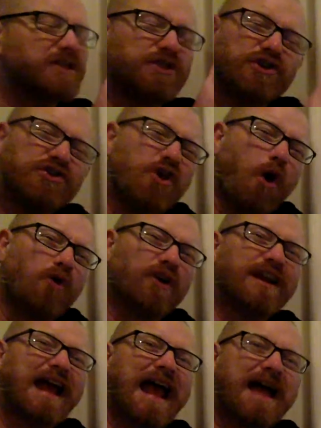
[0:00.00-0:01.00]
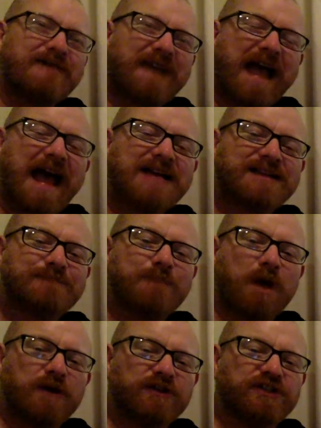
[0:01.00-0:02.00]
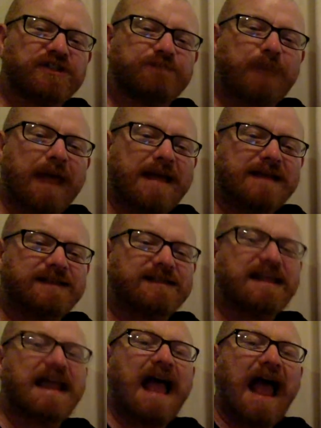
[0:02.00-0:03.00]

you're not going to have as much space